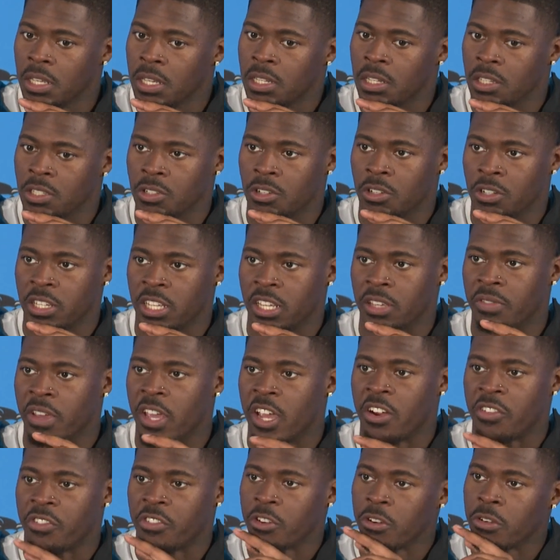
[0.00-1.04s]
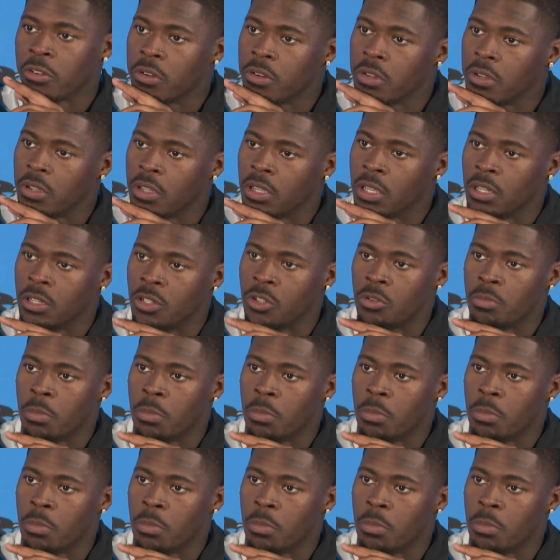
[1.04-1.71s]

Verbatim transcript: that's going to give effort and do